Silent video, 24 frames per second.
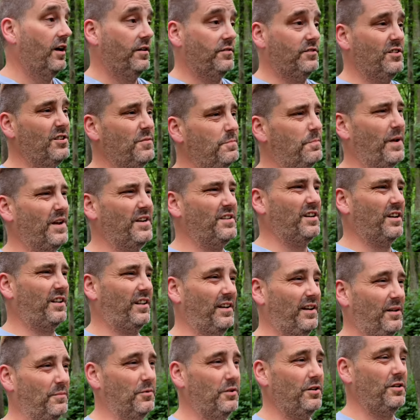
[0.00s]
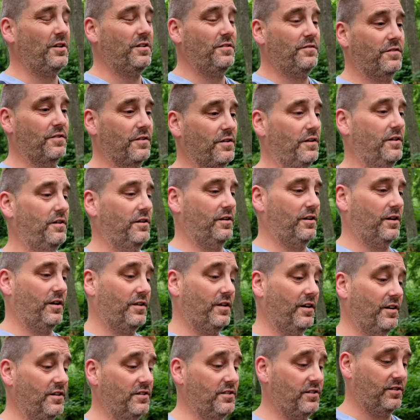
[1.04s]
Just basically, I'm looking for a
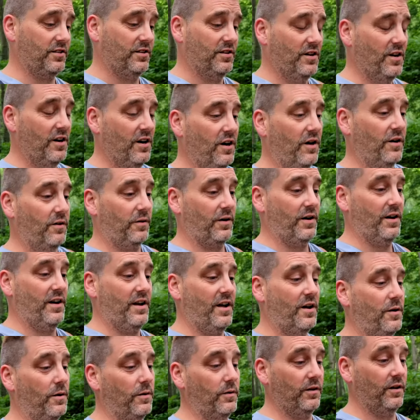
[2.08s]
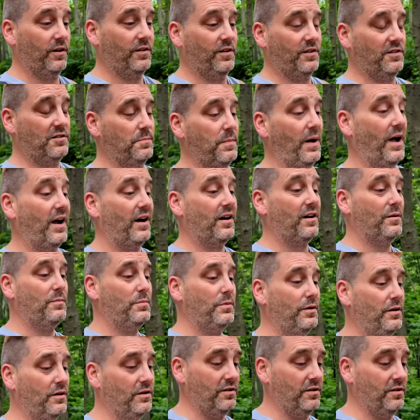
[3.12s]
nice, right now, a nice backup.